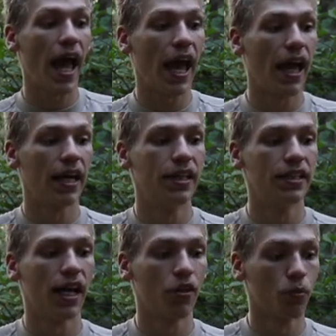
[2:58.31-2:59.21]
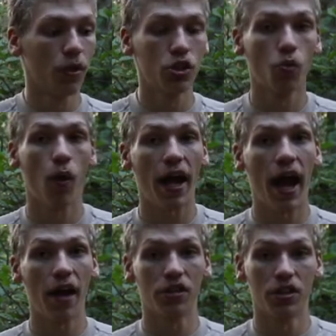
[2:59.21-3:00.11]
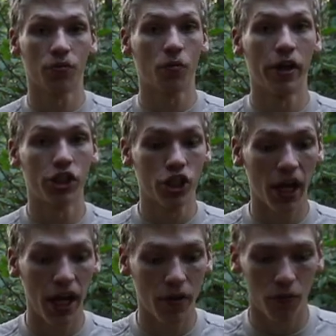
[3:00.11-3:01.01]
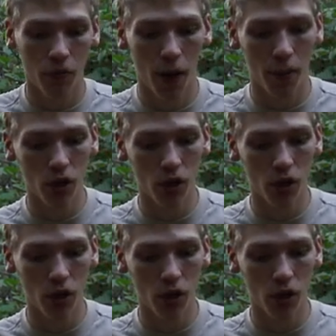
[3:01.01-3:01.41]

And the reason why I differentiate from a